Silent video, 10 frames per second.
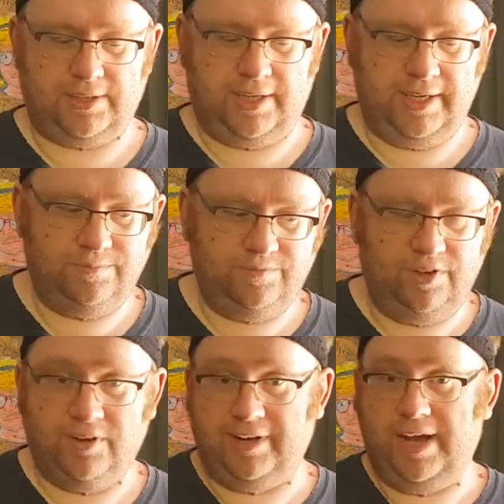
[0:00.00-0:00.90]
like
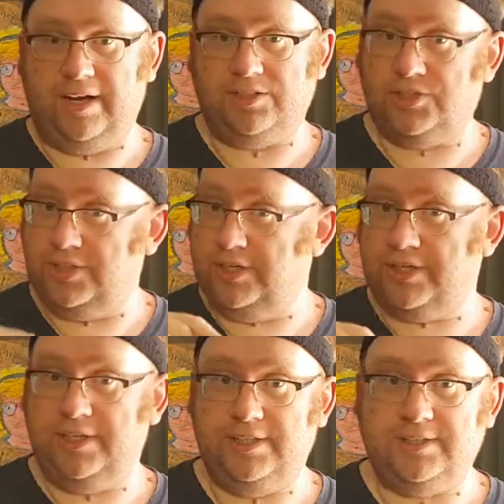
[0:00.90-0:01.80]
figuring out a
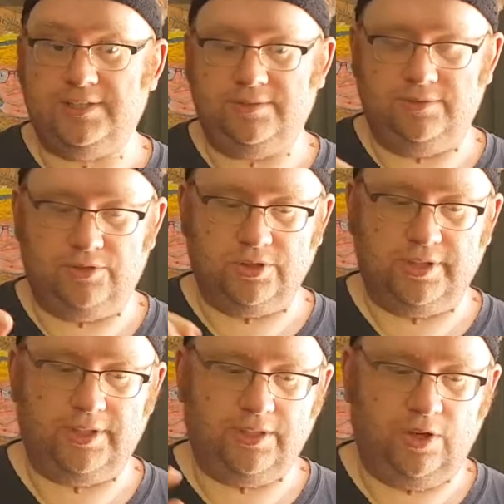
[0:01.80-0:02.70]
circuit and
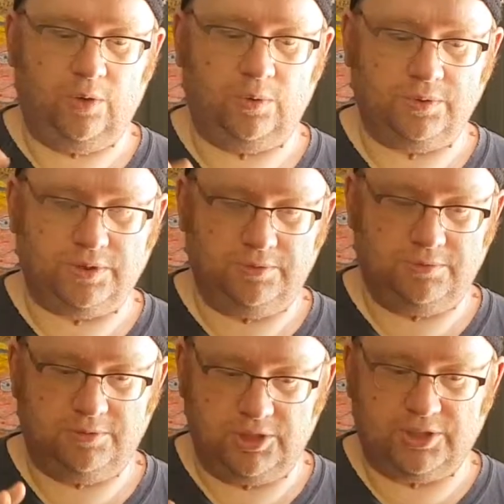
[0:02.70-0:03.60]
drilling holes and
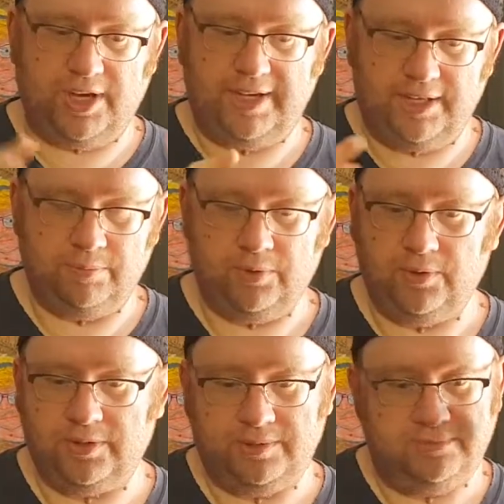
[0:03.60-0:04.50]
designing a
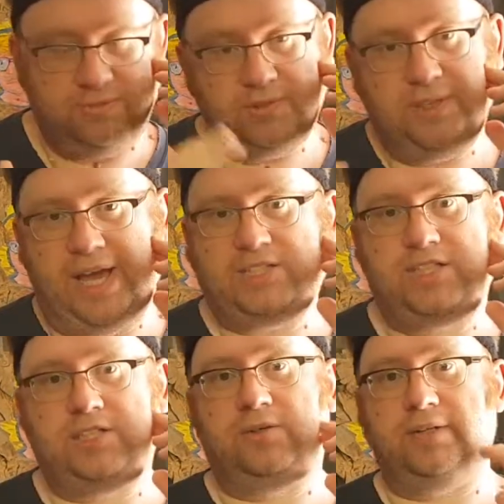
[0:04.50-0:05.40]
board and
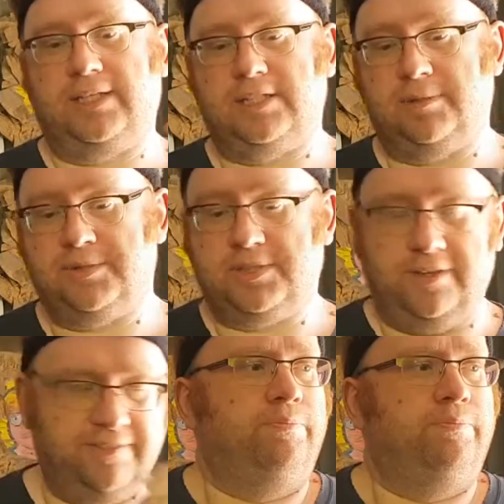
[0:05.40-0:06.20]
etching and all that type of stuff.